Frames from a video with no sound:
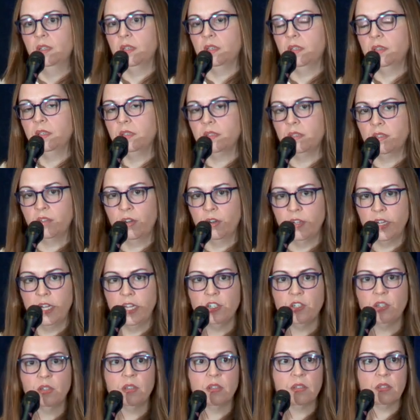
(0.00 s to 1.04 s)
Uh, this is our
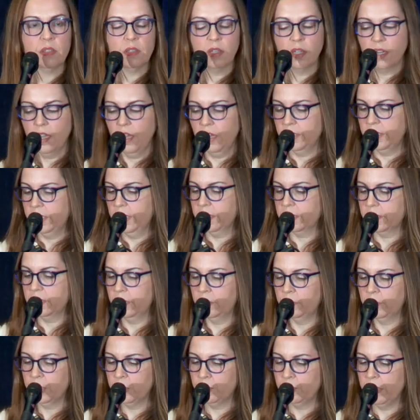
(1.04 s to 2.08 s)
nature, this is the context
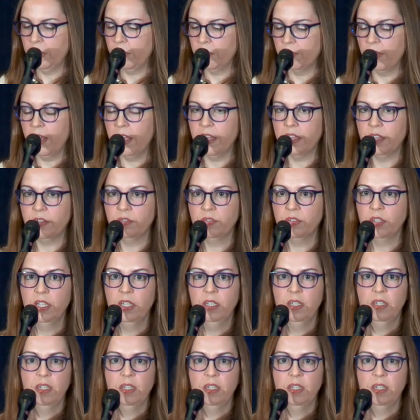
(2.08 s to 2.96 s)
in which we thrive,